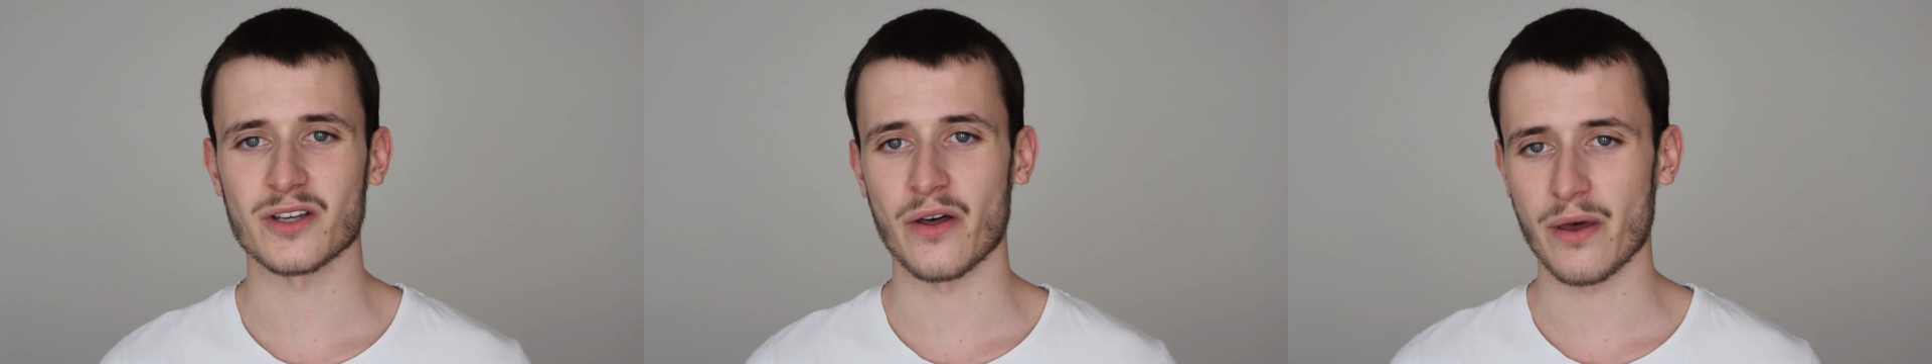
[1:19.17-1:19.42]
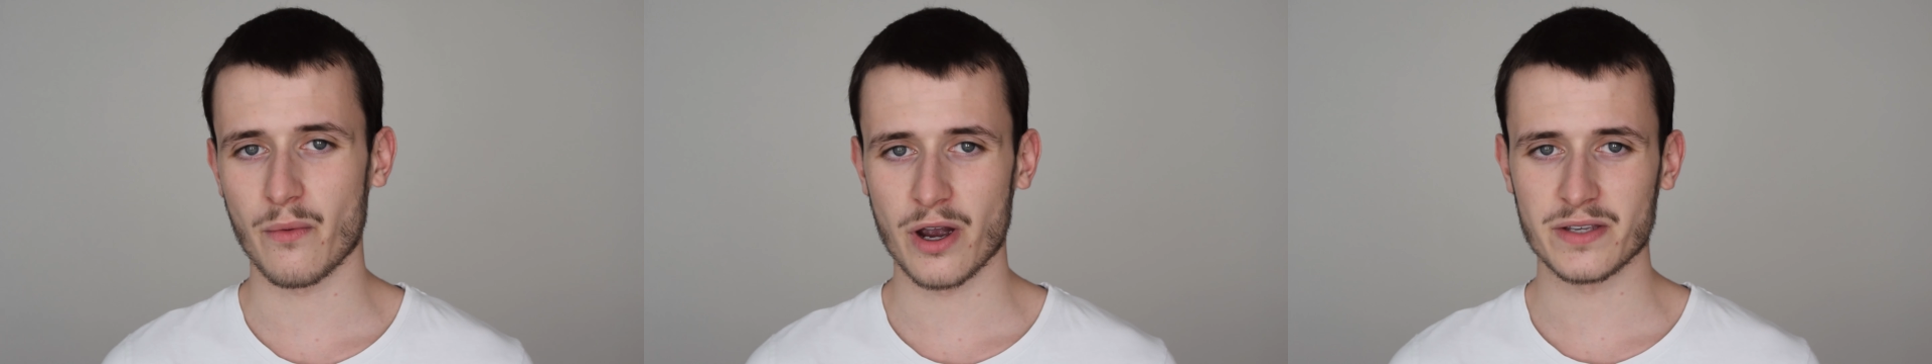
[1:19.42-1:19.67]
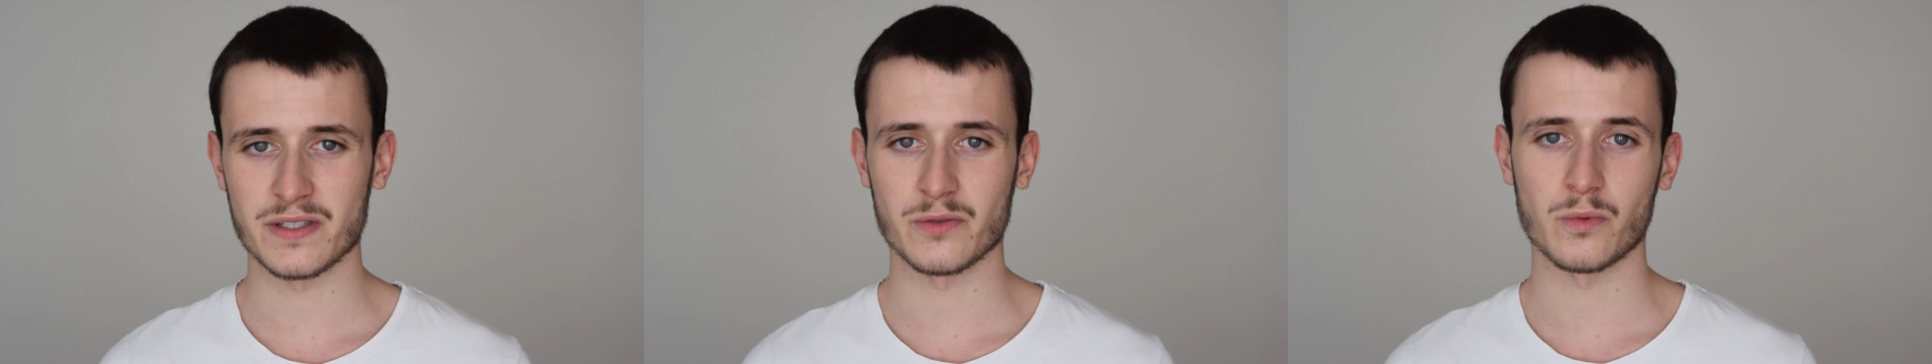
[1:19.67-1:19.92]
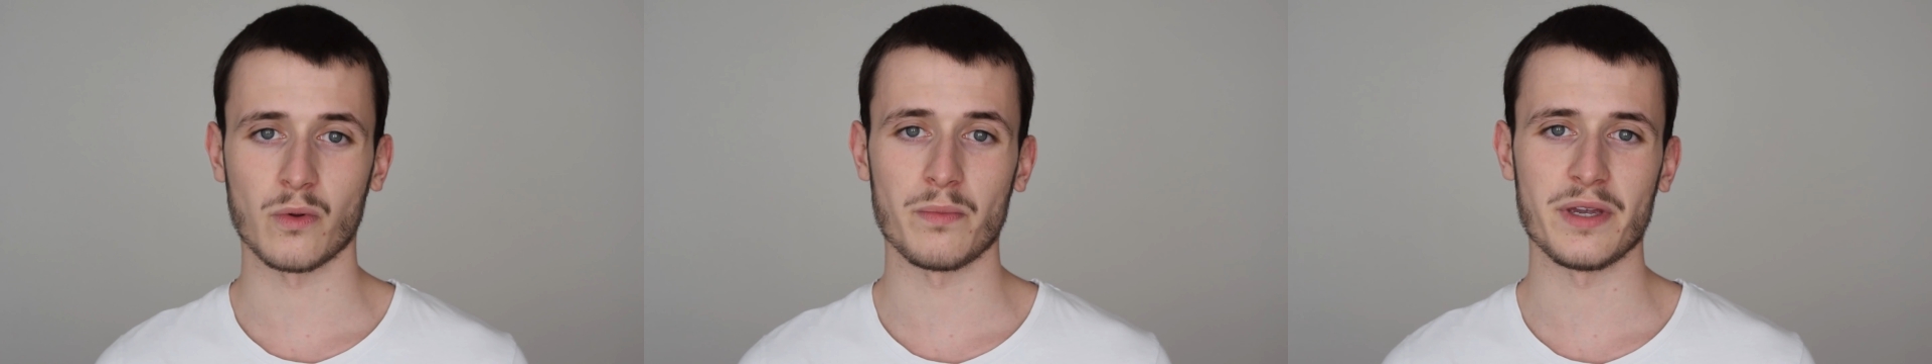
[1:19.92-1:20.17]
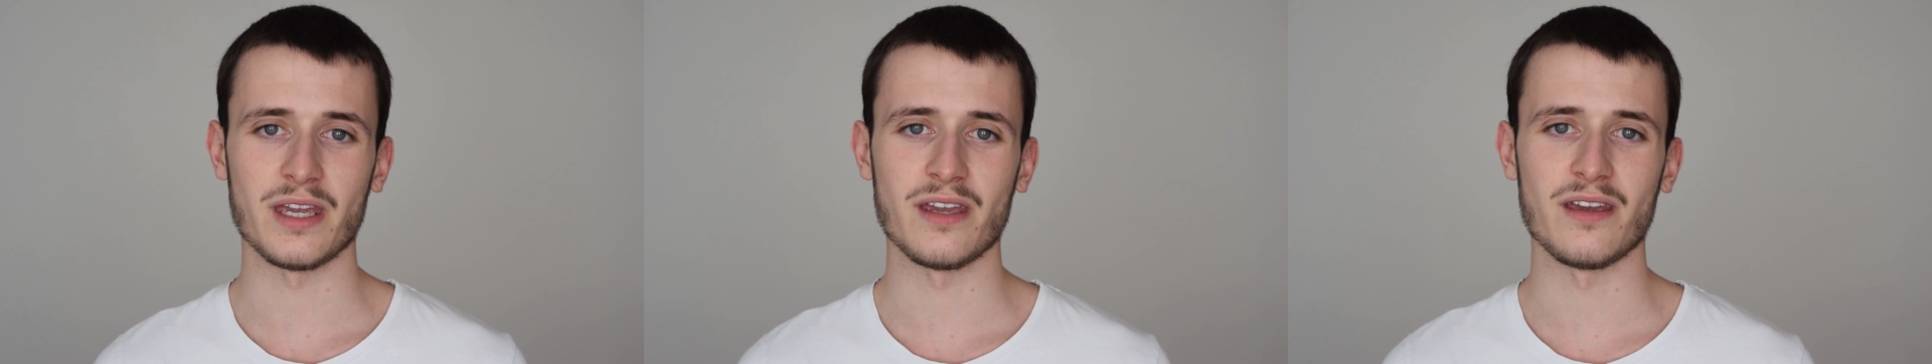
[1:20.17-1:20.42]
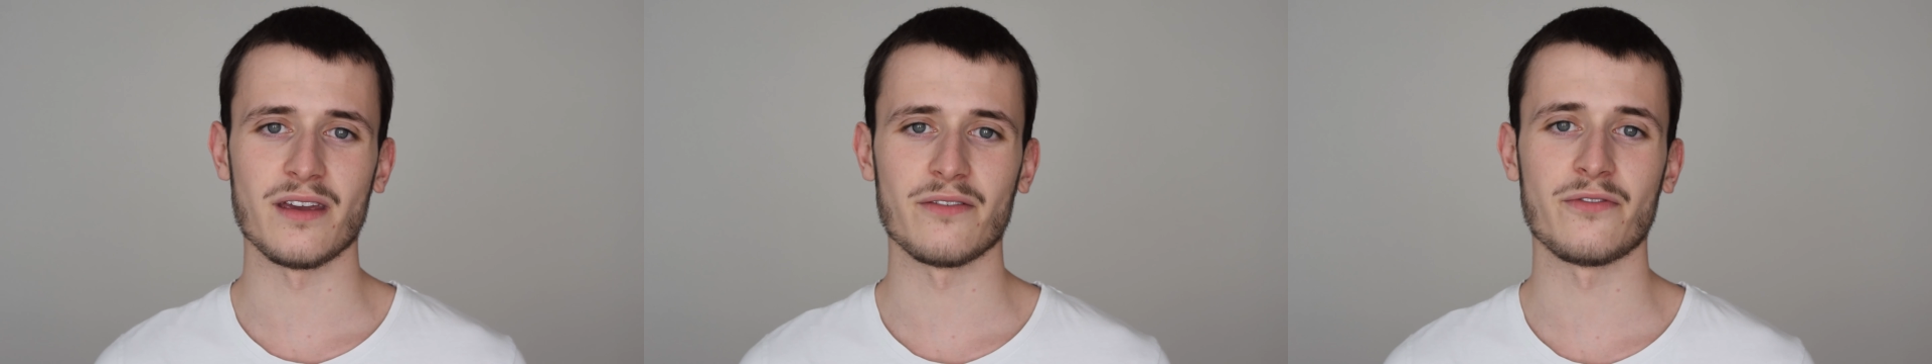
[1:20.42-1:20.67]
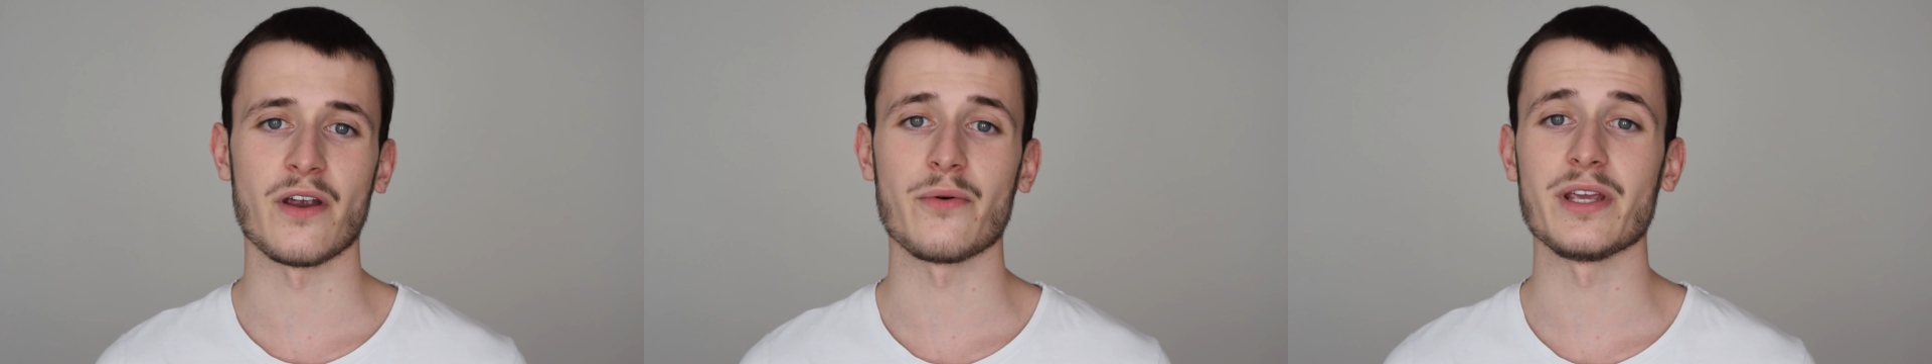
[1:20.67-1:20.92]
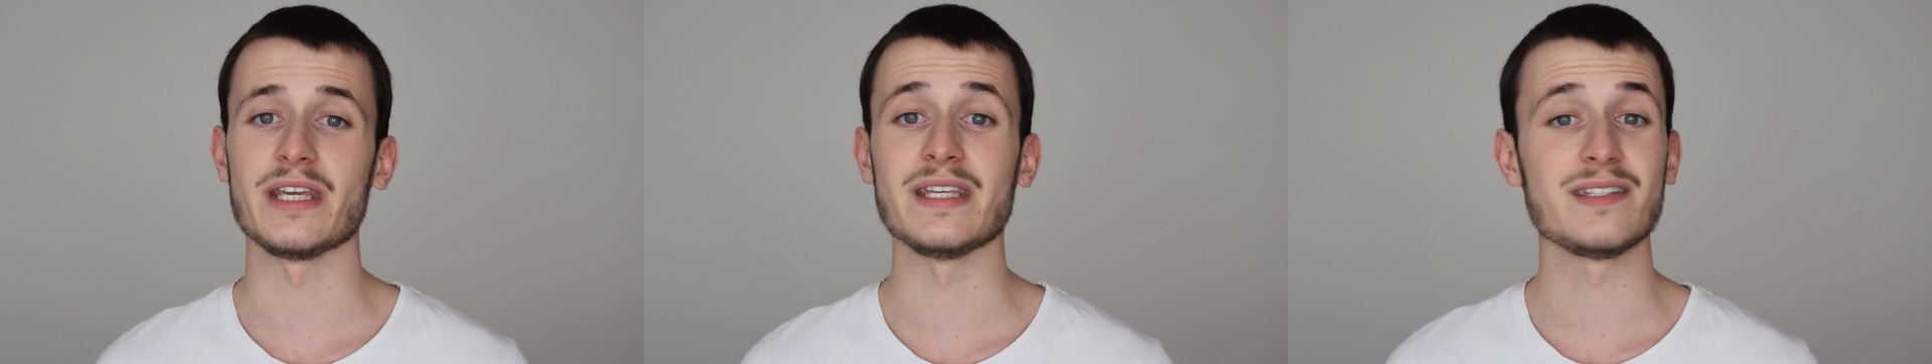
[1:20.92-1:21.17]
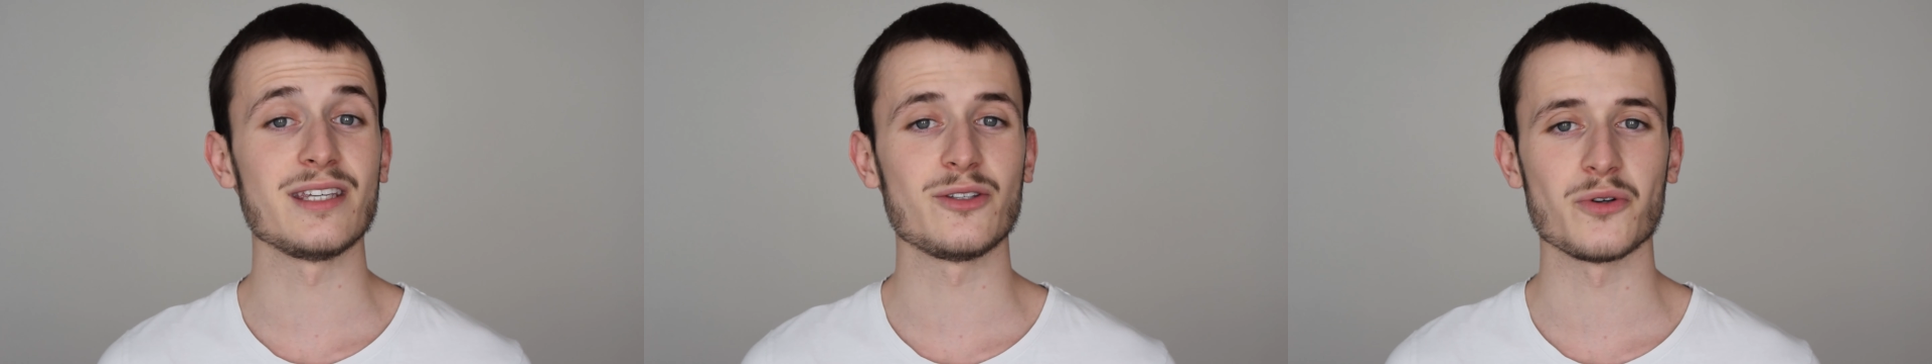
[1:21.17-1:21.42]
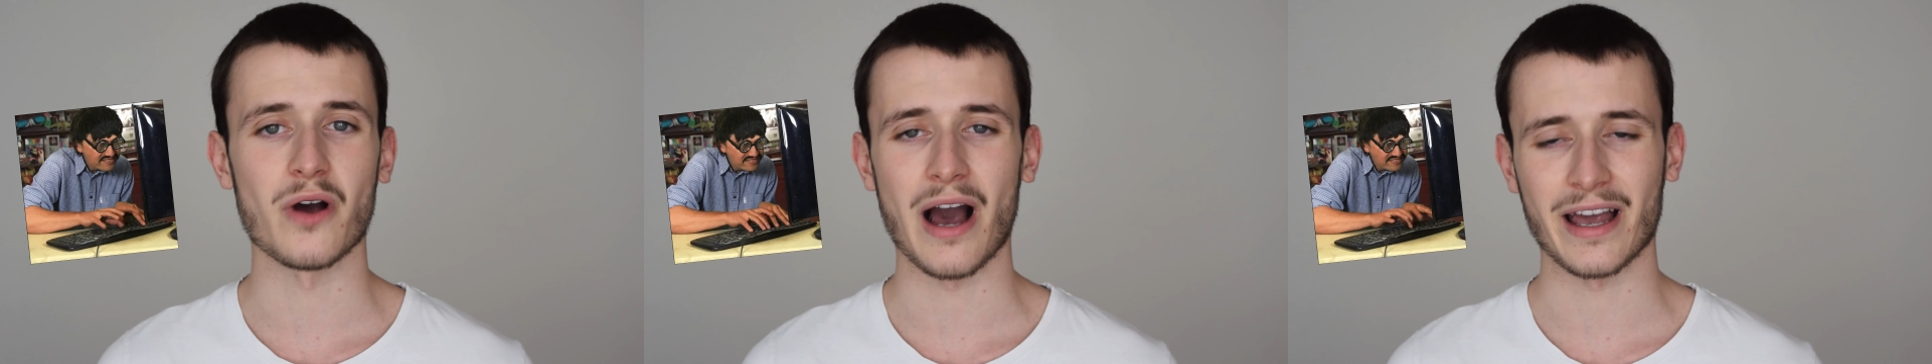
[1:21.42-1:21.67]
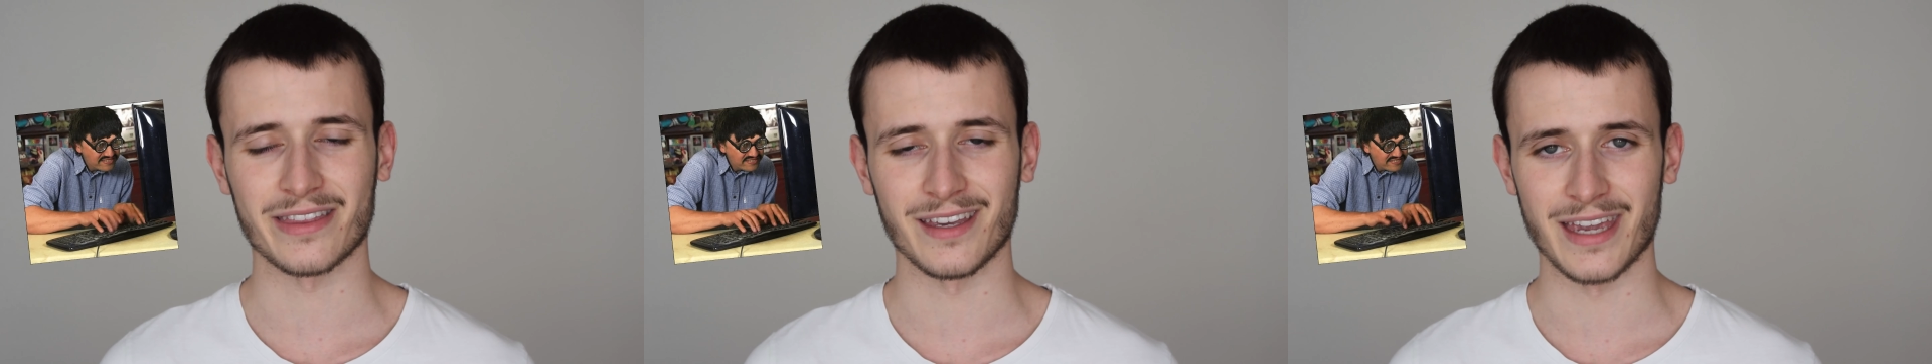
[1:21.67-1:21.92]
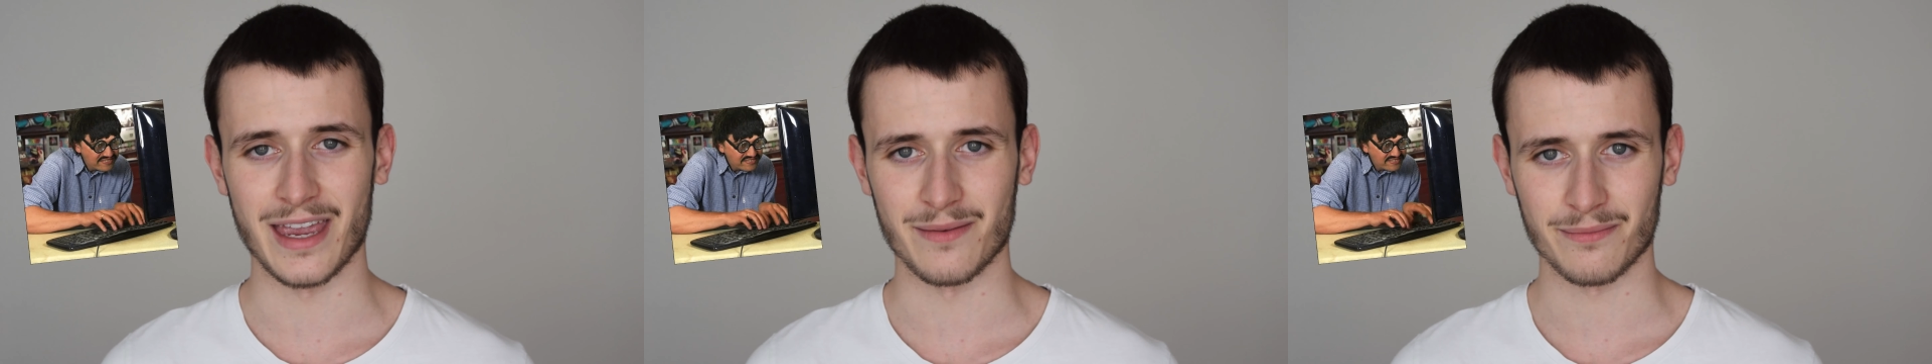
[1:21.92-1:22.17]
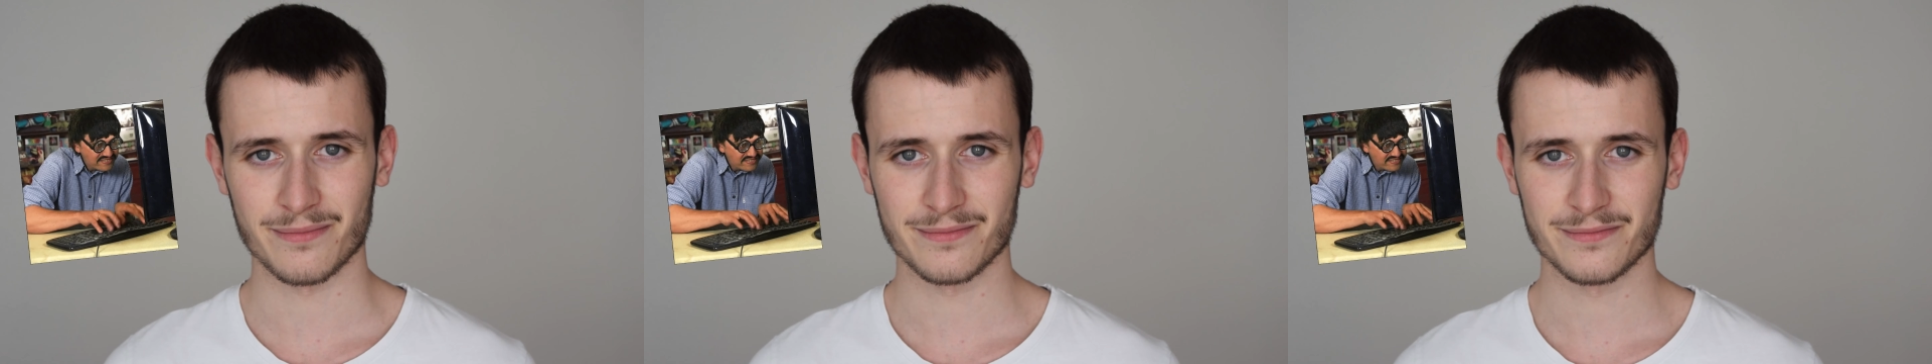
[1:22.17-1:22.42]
otherwise it will be very easy to hack the game.